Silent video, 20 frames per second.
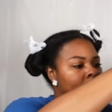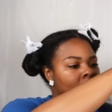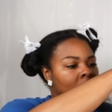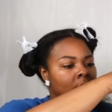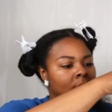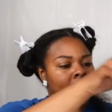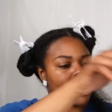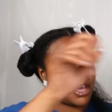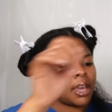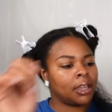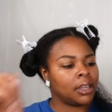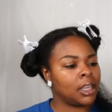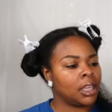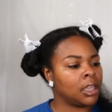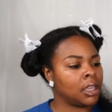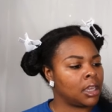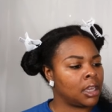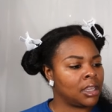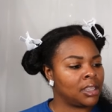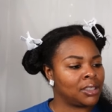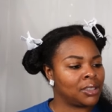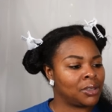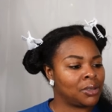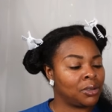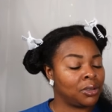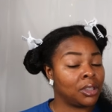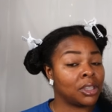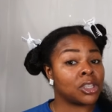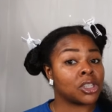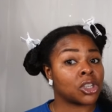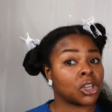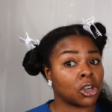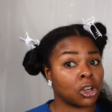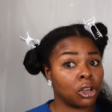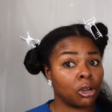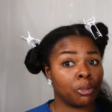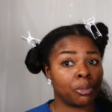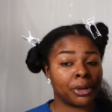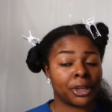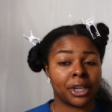go ahead and get into this
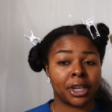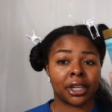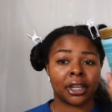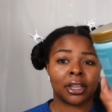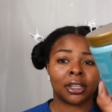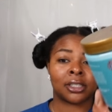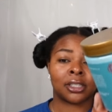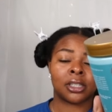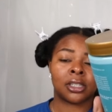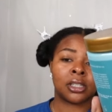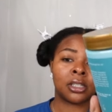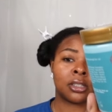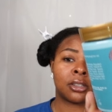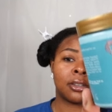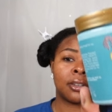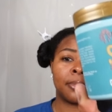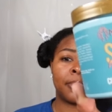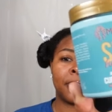curl pudding because this is going to